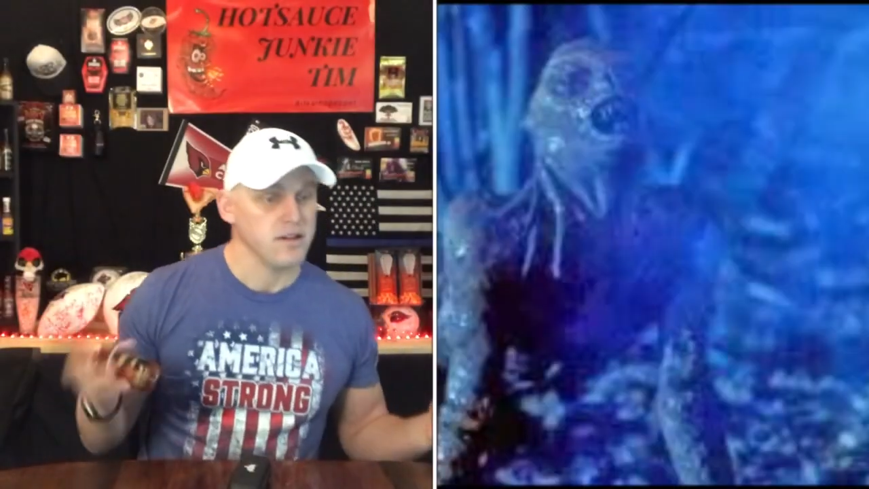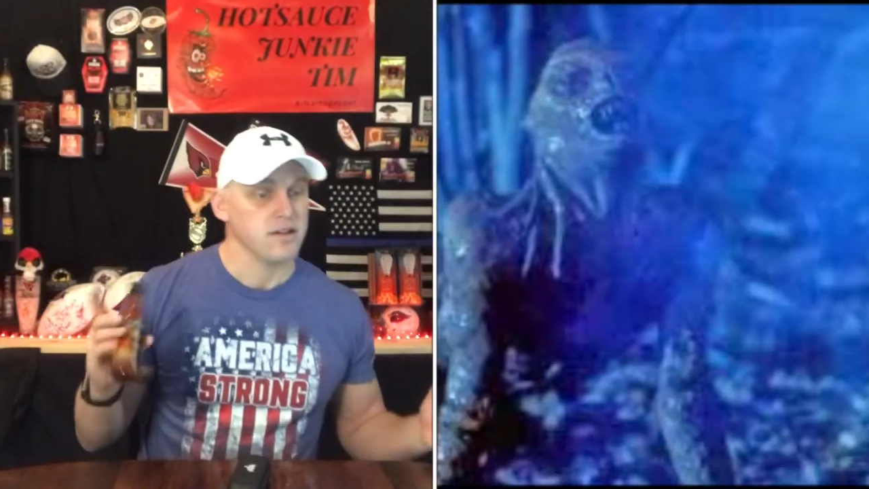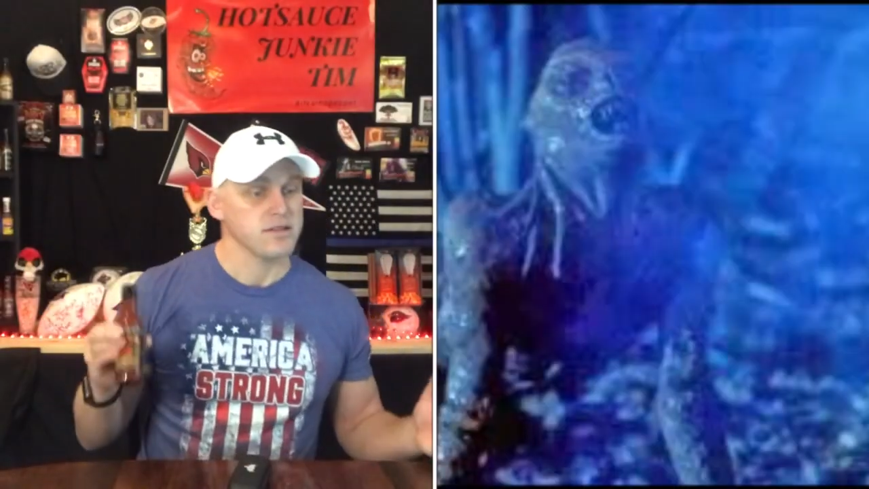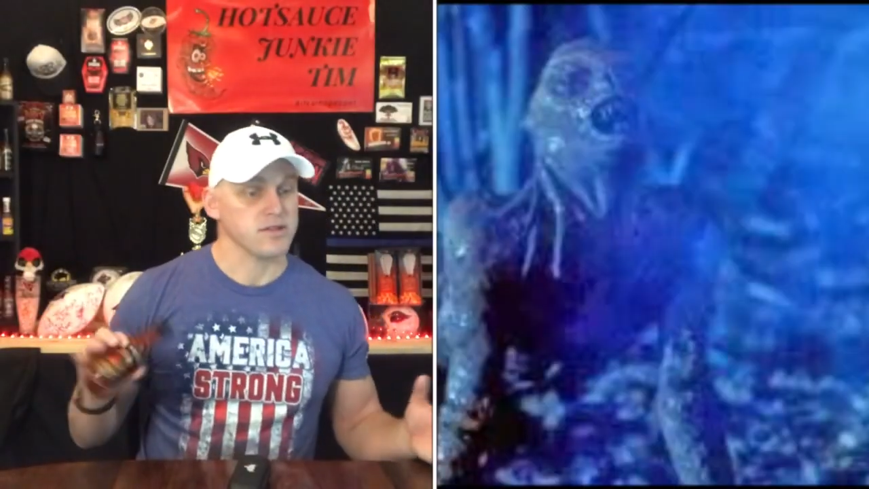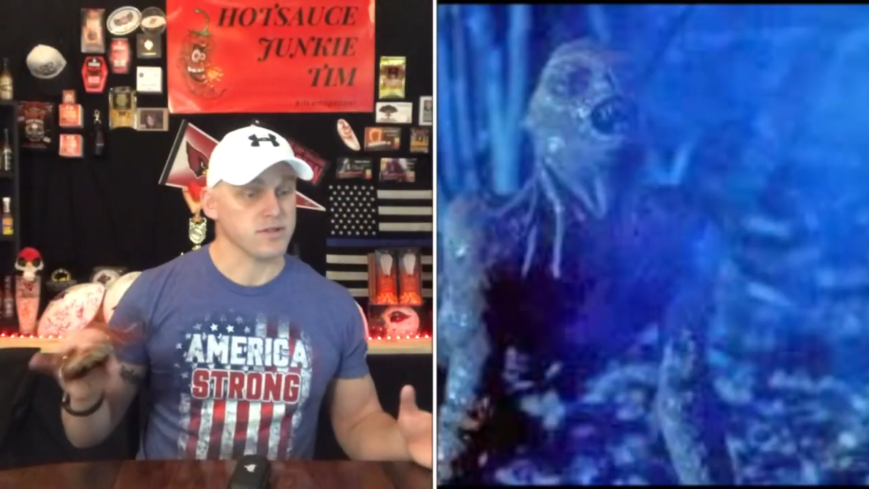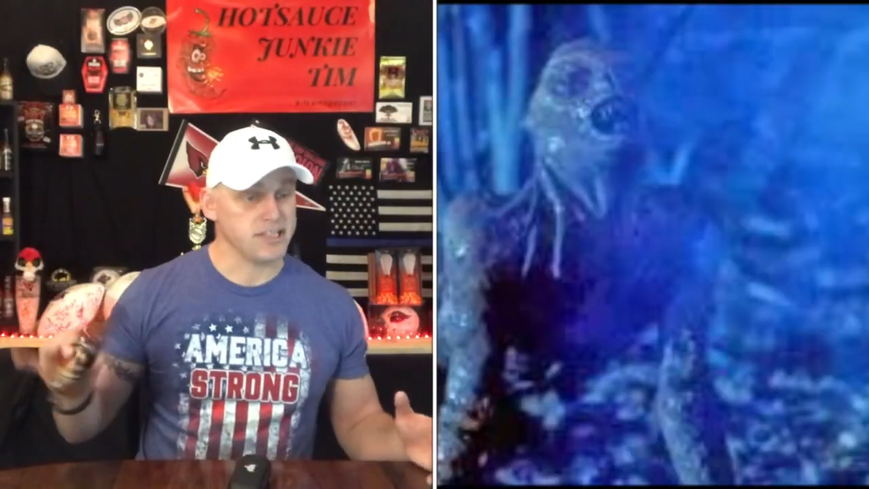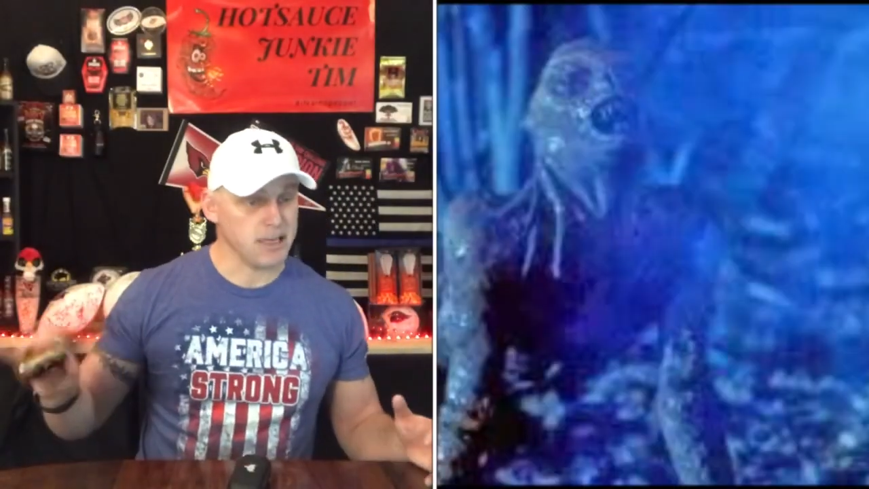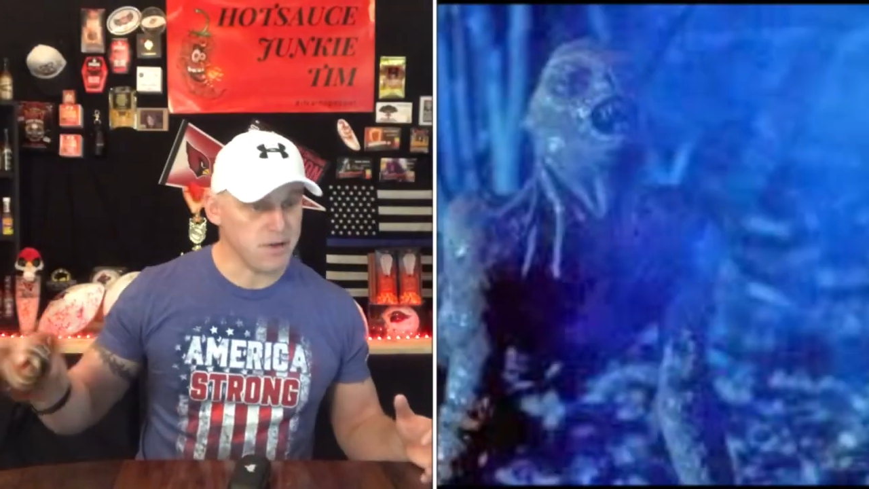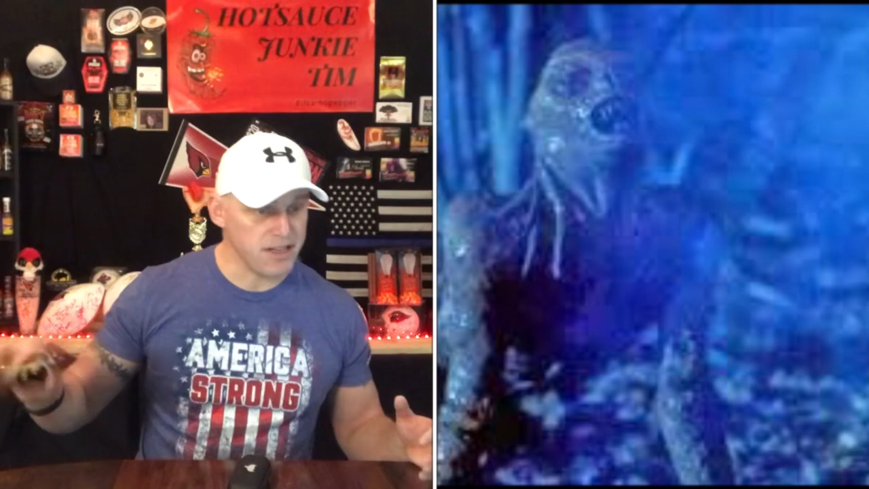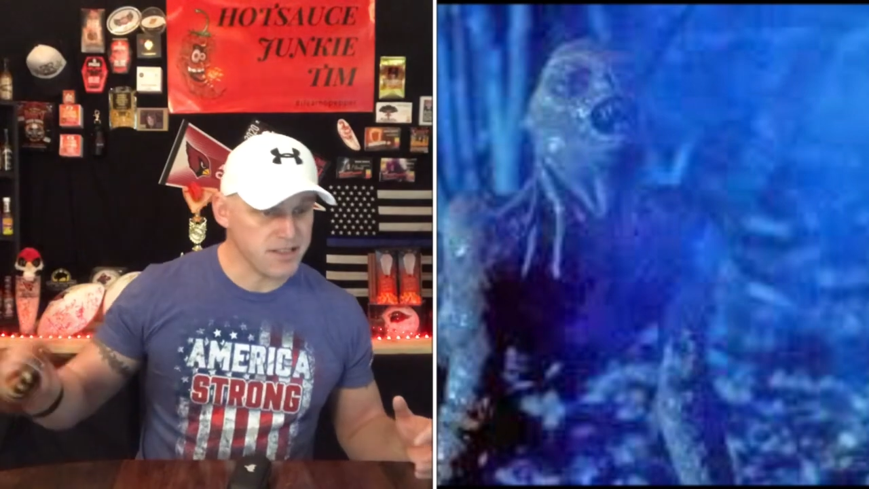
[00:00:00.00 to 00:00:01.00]
So
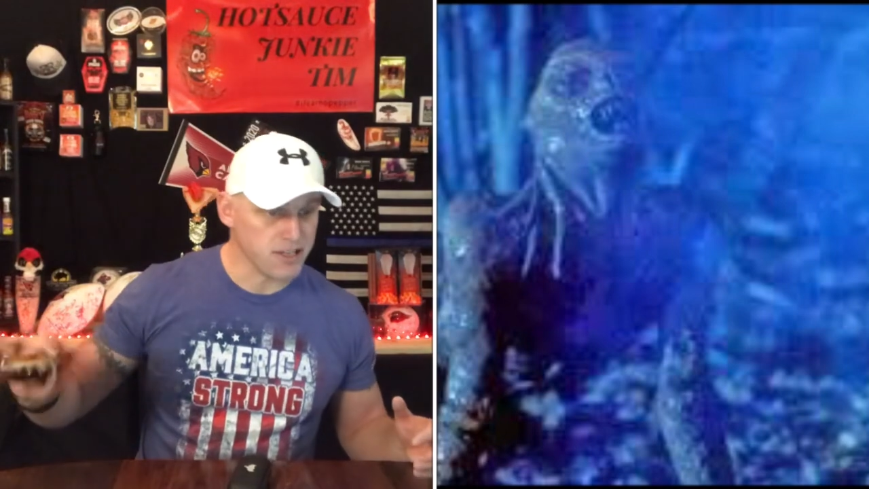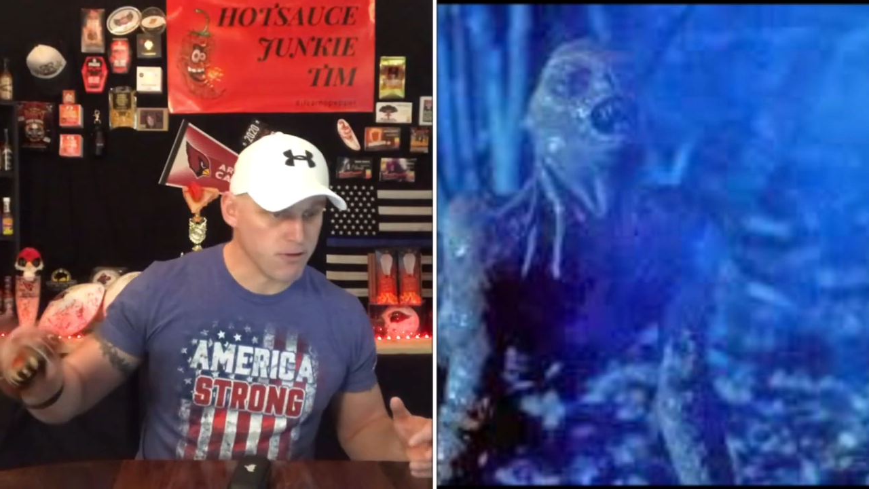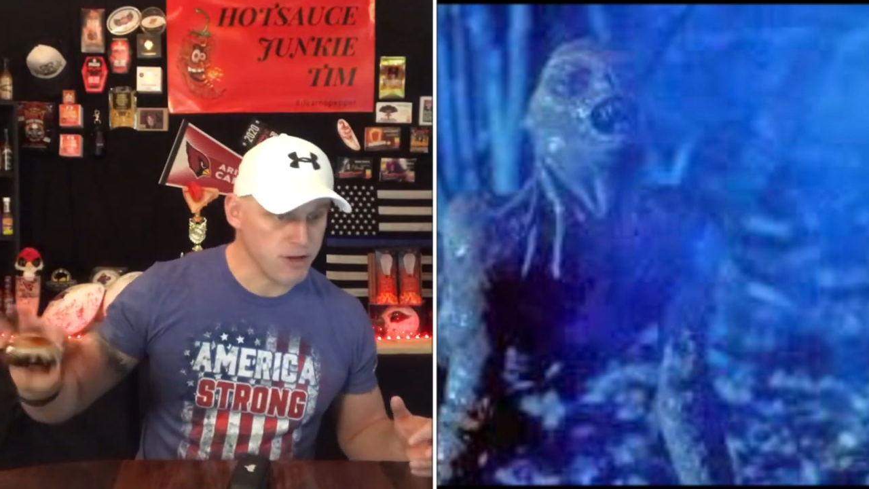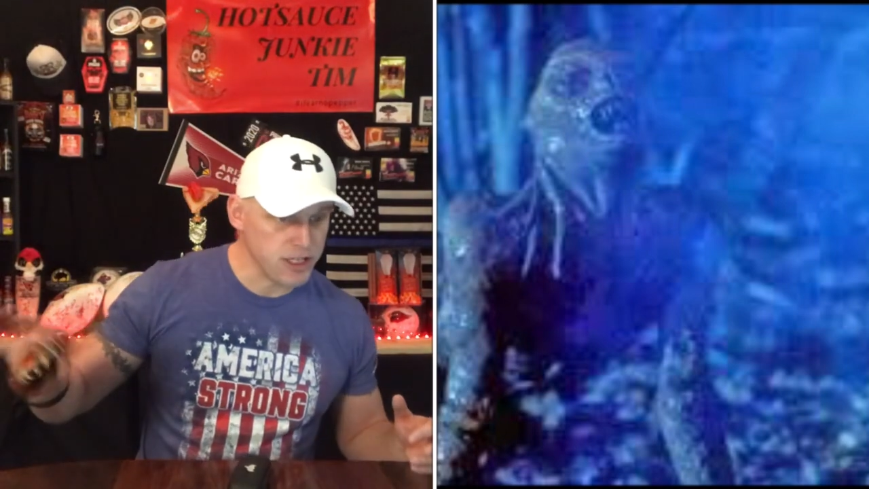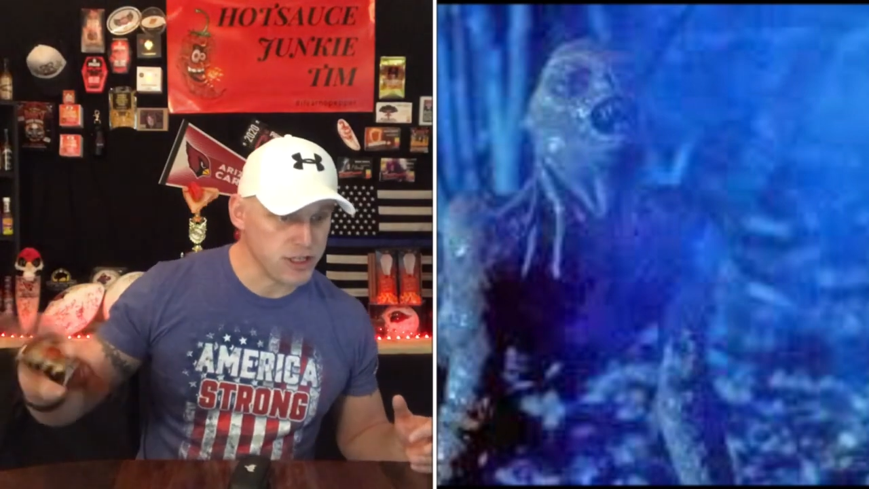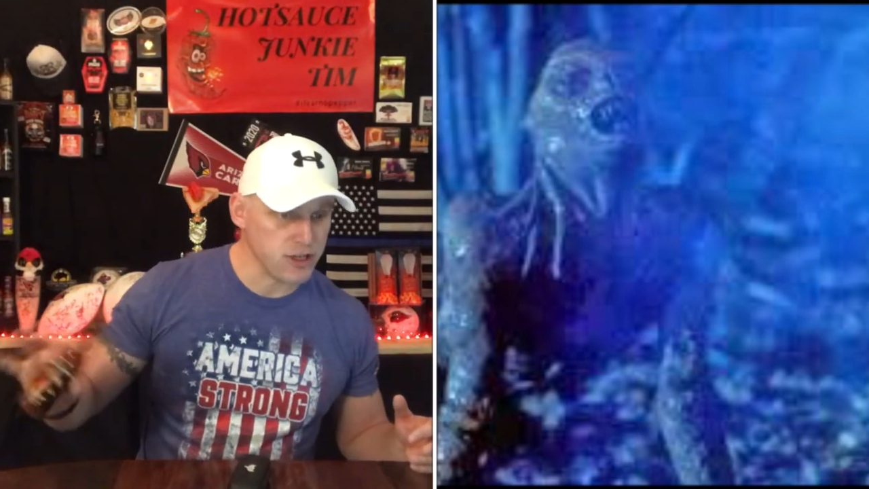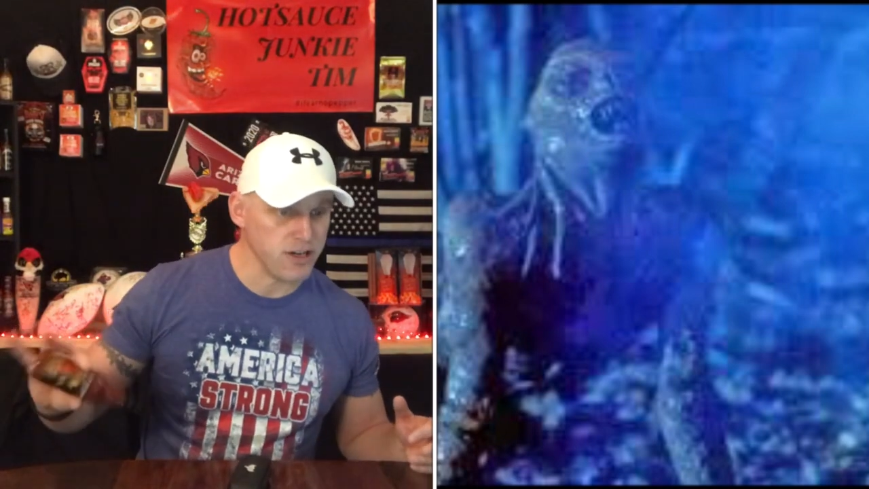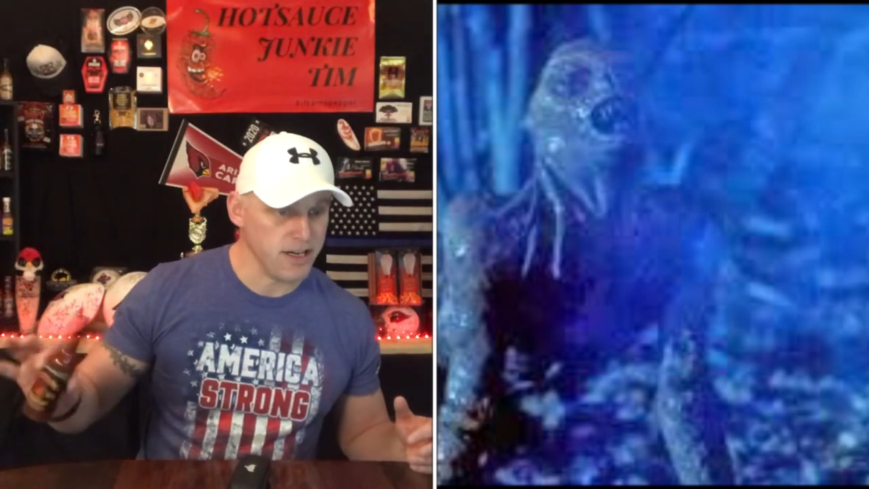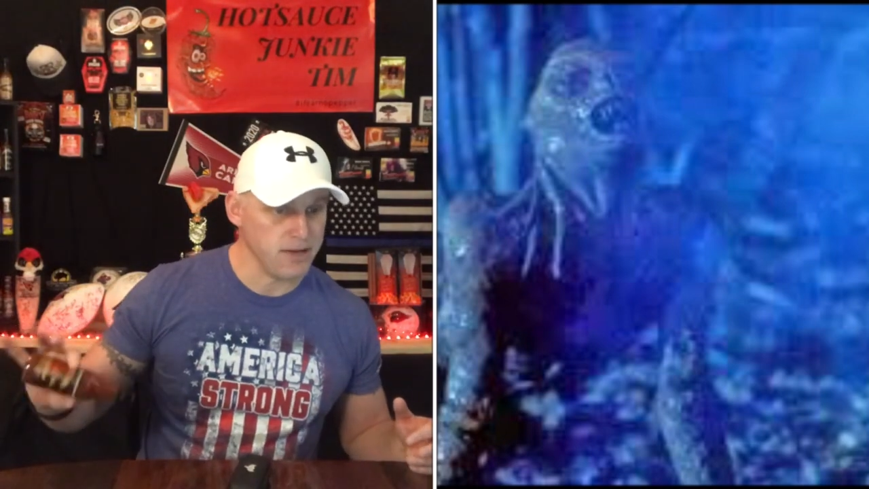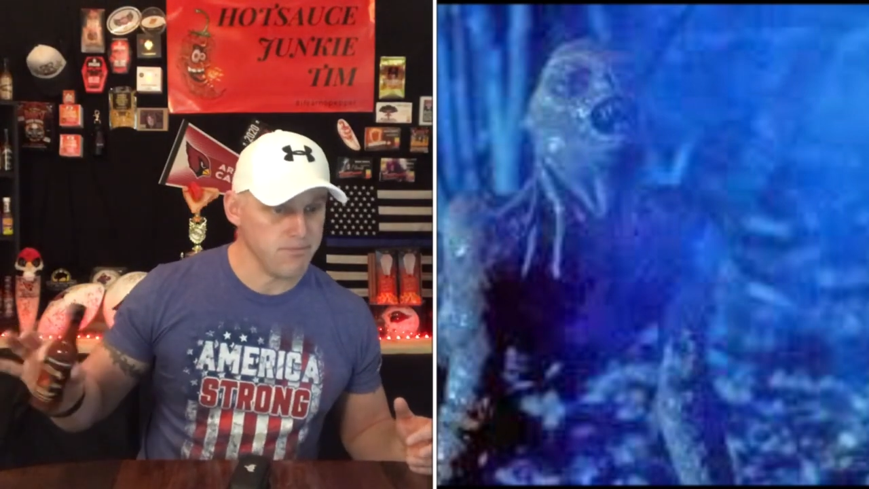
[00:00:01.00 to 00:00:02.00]
Sigbin is a creature
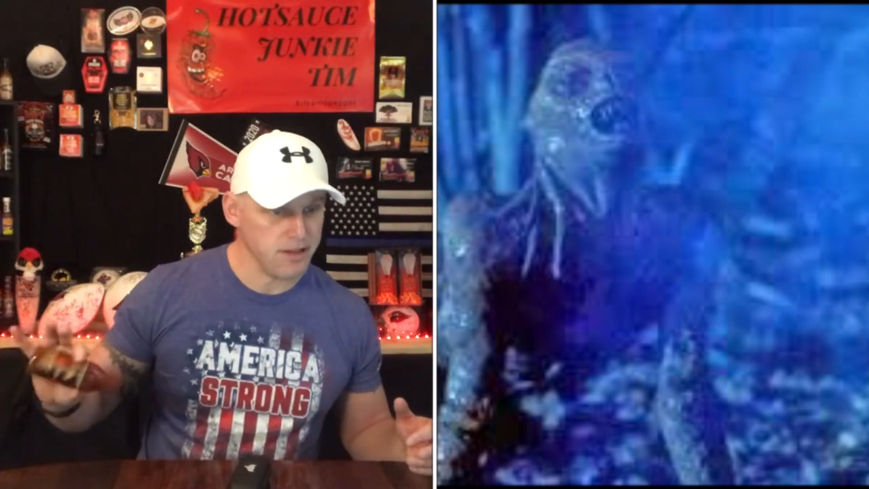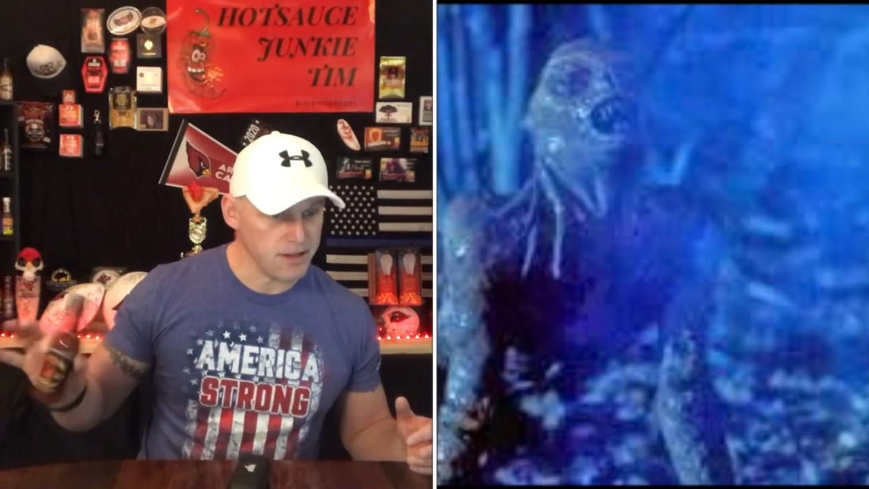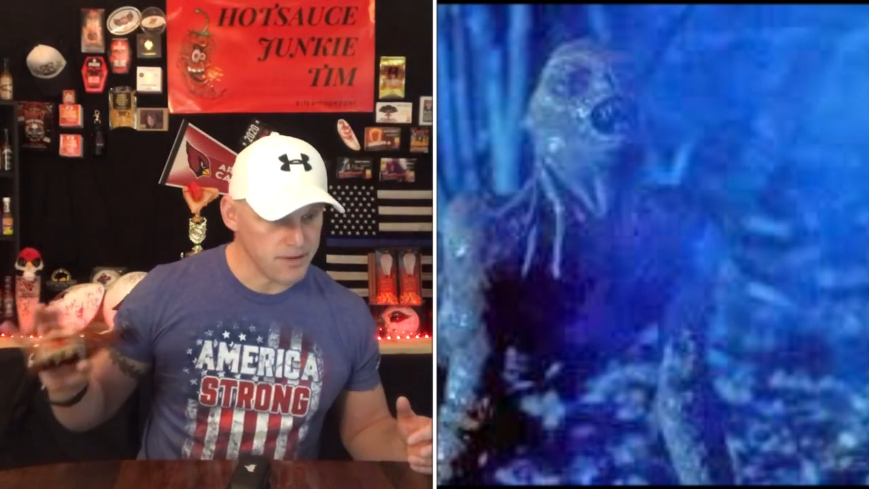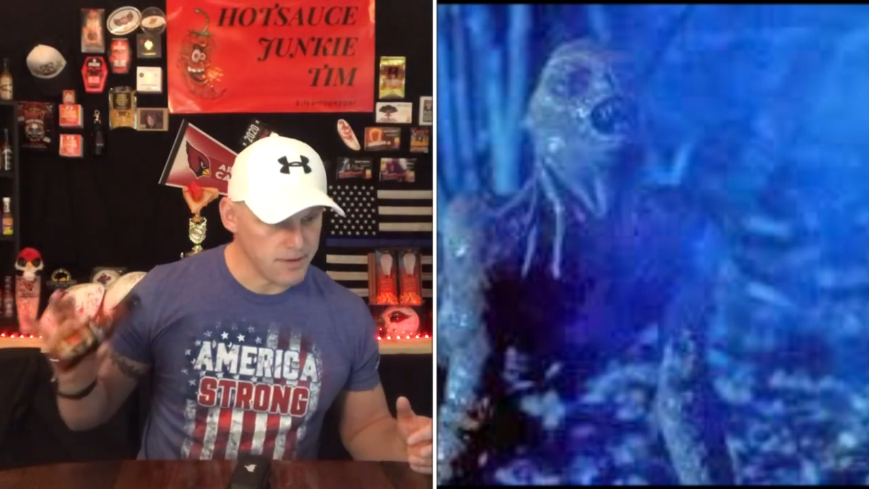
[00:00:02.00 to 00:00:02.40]
in the